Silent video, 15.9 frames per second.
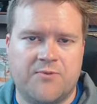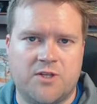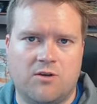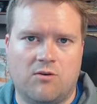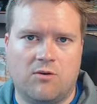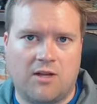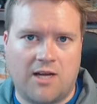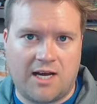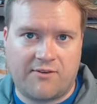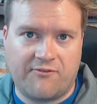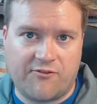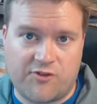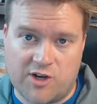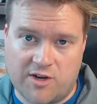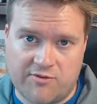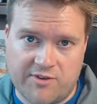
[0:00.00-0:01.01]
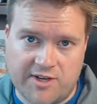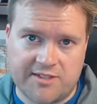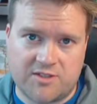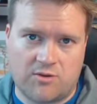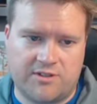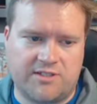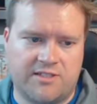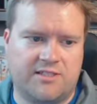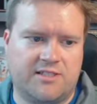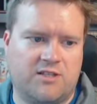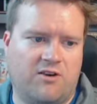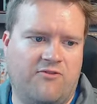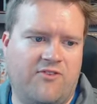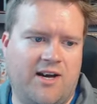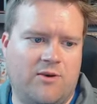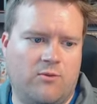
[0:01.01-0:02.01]
to a lot of free resources. So
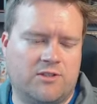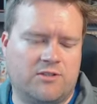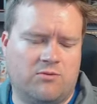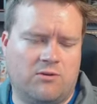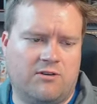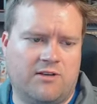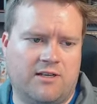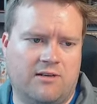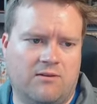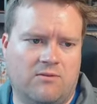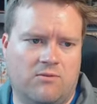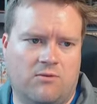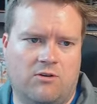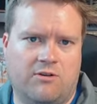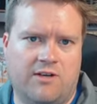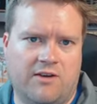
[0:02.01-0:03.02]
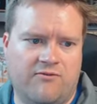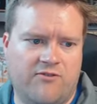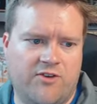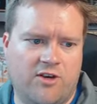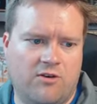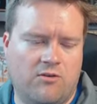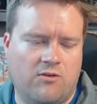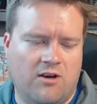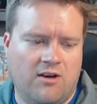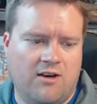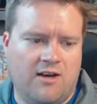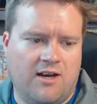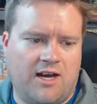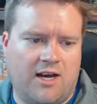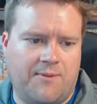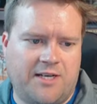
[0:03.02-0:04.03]
if I was learning, learning Vue,
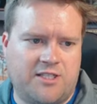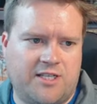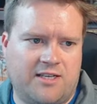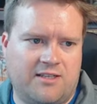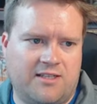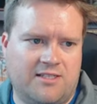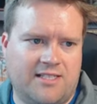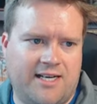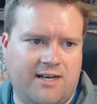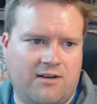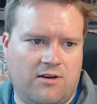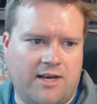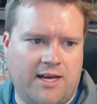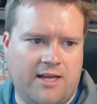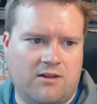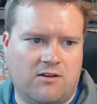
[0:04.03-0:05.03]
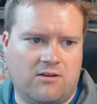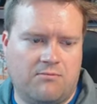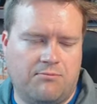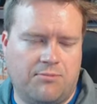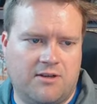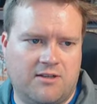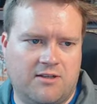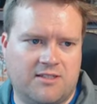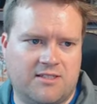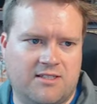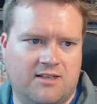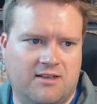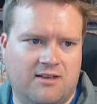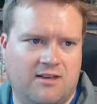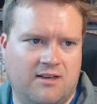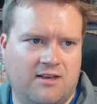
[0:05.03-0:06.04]
I might check this out. Hey, look, books.
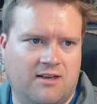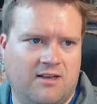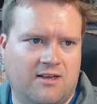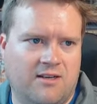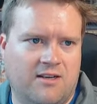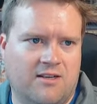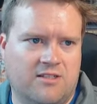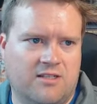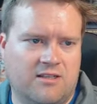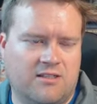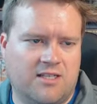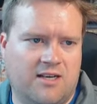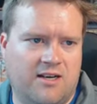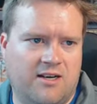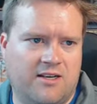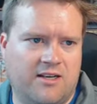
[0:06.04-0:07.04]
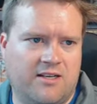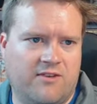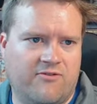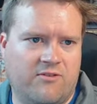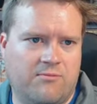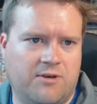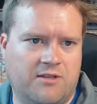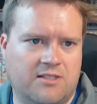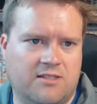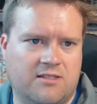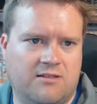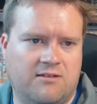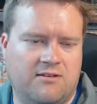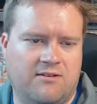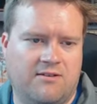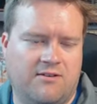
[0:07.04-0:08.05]
Here's a ton of different
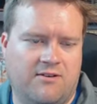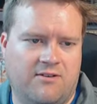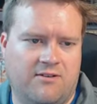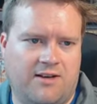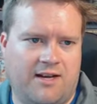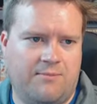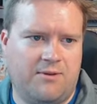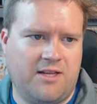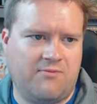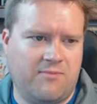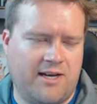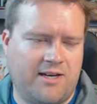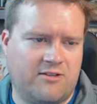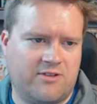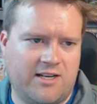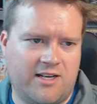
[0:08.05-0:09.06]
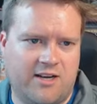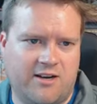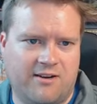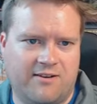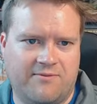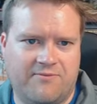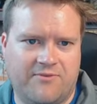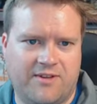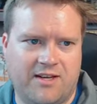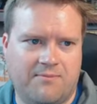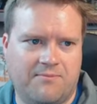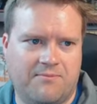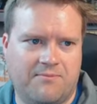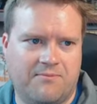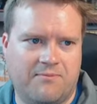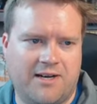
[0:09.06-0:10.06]
books. I believe mine's right here.
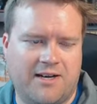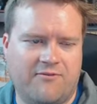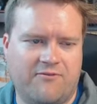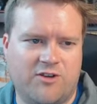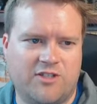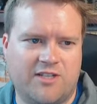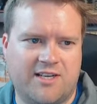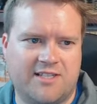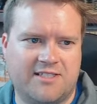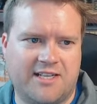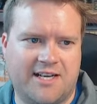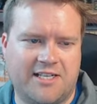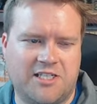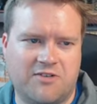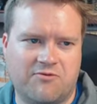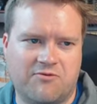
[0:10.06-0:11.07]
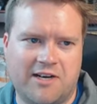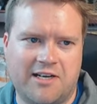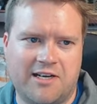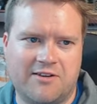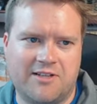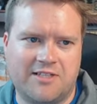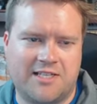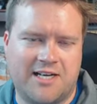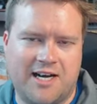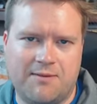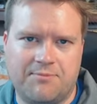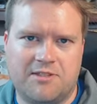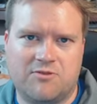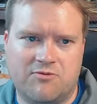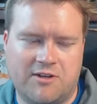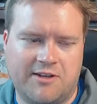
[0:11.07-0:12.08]
Yep, mine Vue.js in action right near the
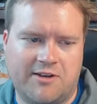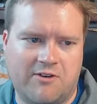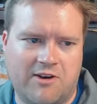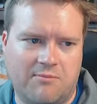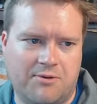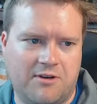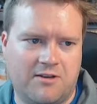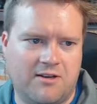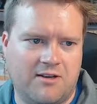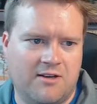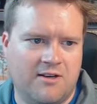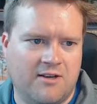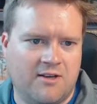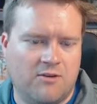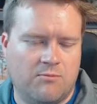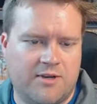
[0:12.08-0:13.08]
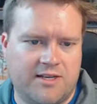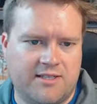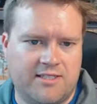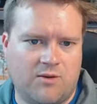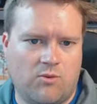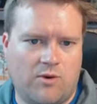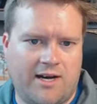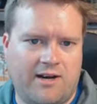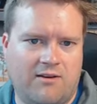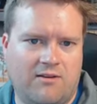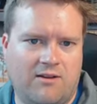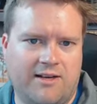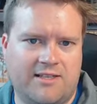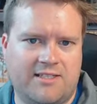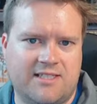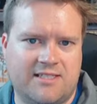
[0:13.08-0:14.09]
top. It's a really great book. But you can see, wow,
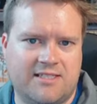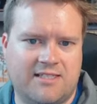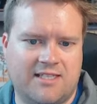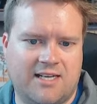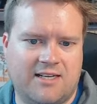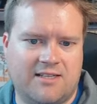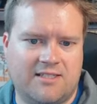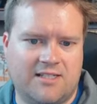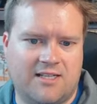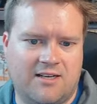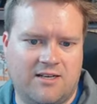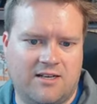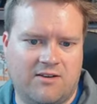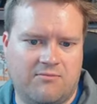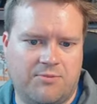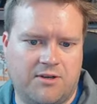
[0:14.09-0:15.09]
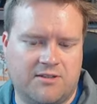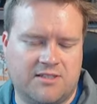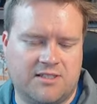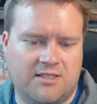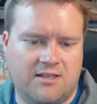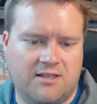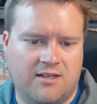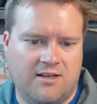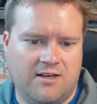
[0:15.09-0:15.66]
like since then, a ton of books